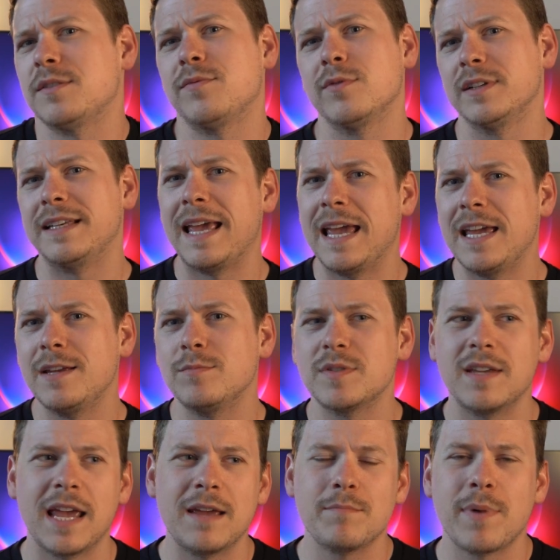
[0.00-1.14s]
for games,
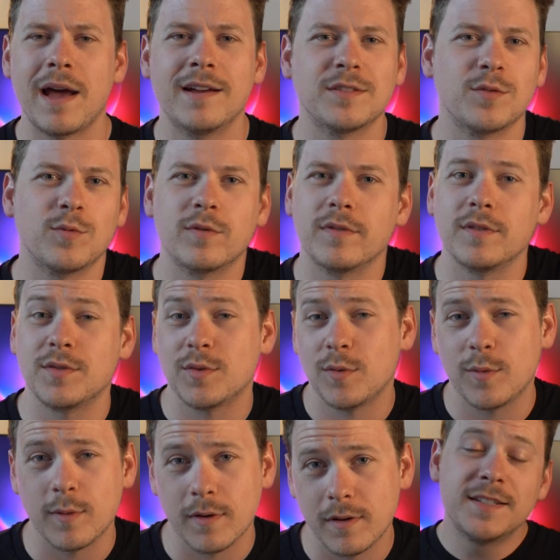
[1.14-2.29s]
Game Pass, or the
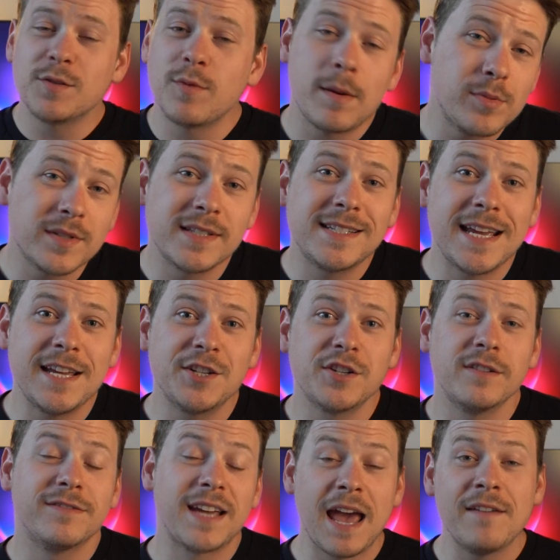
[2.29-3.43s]
store. It's a representation
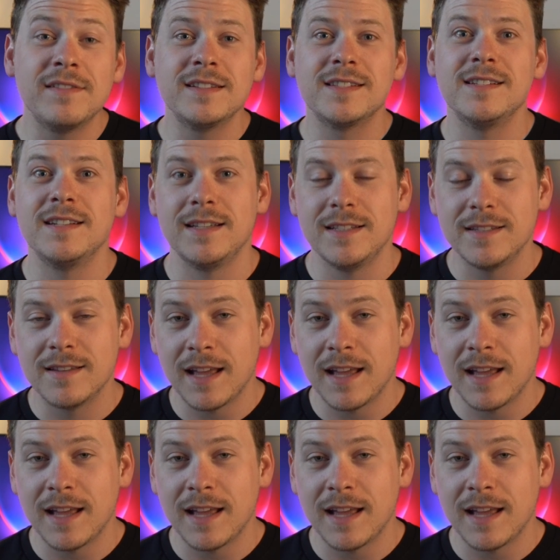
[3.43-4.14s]
of Kevin's needs,